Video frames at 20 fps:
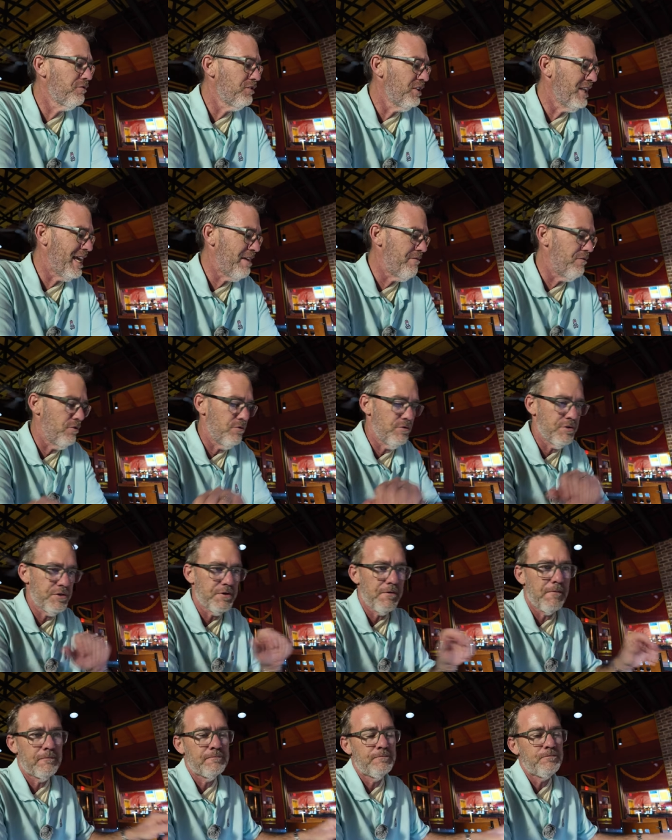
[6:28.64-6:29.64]
flavors
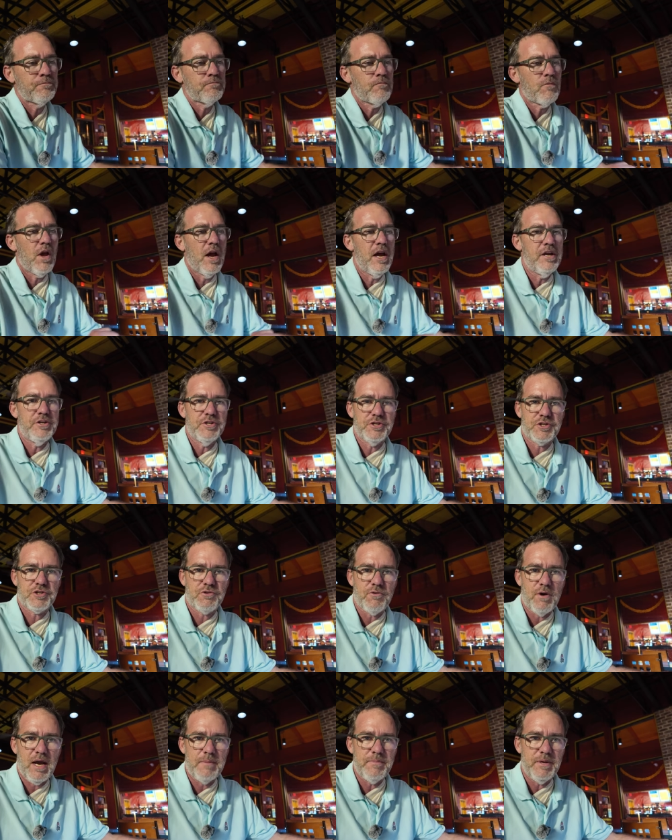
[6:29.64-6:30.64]
and
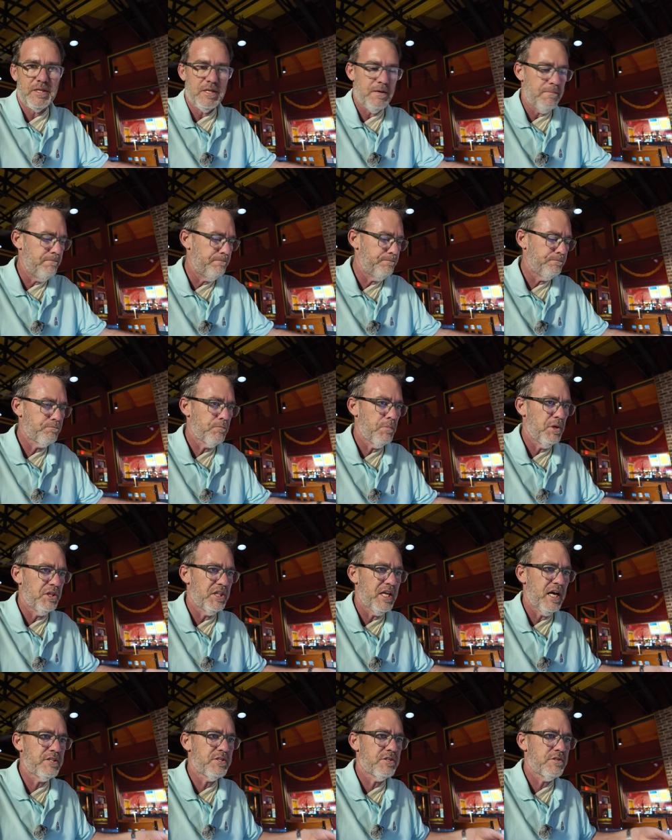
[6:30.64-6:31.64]
describing them, but
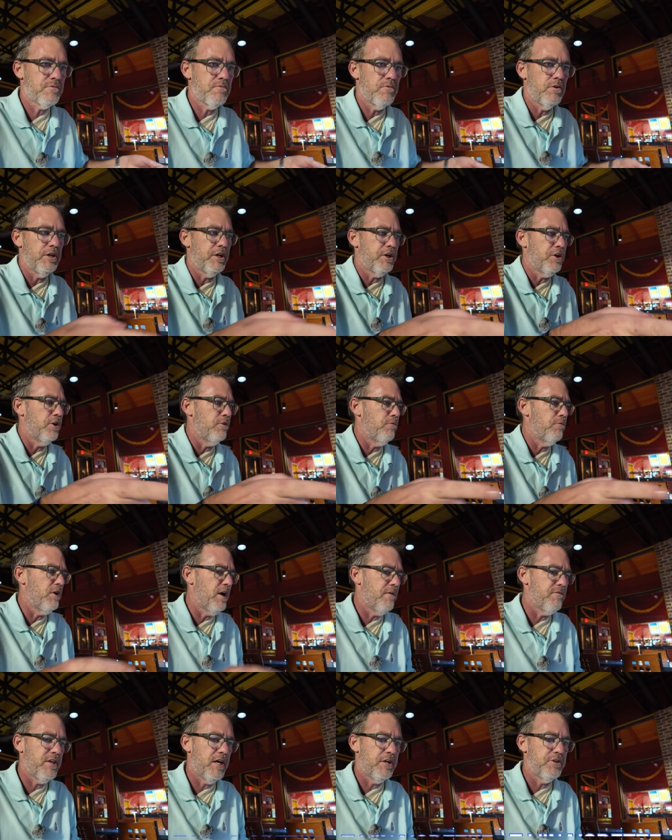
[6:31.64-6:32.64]
that's really good.
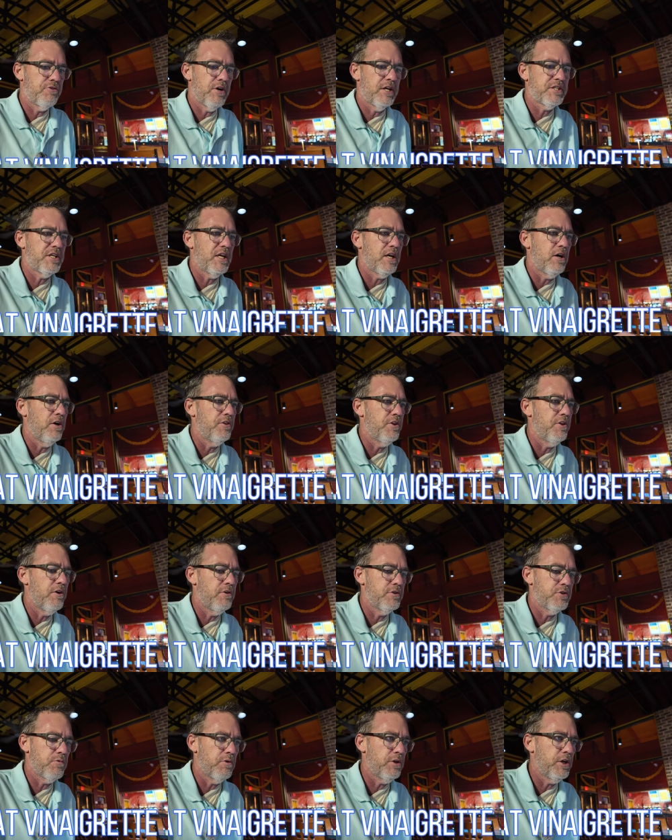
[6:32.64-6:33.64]
Whatever that dressing on there
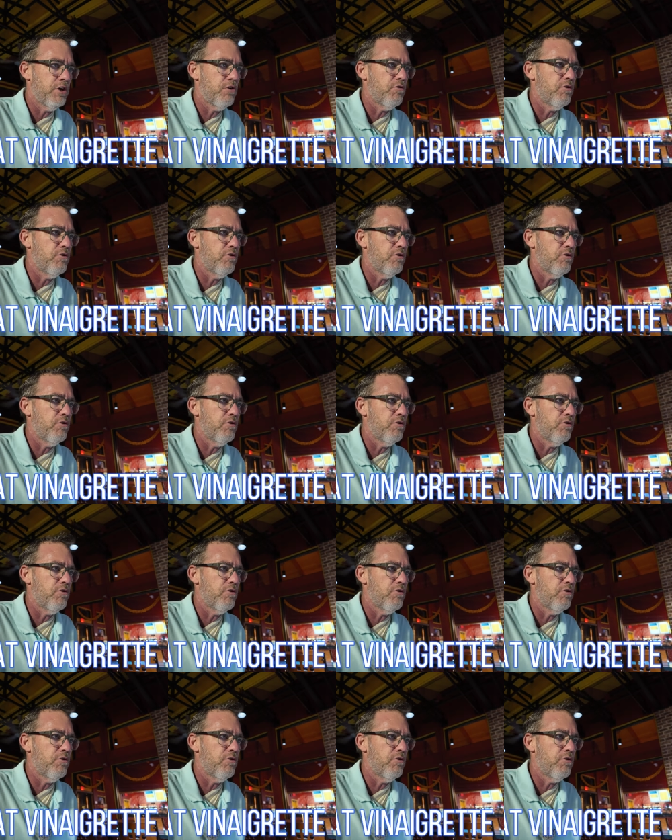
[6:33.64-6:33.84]
is really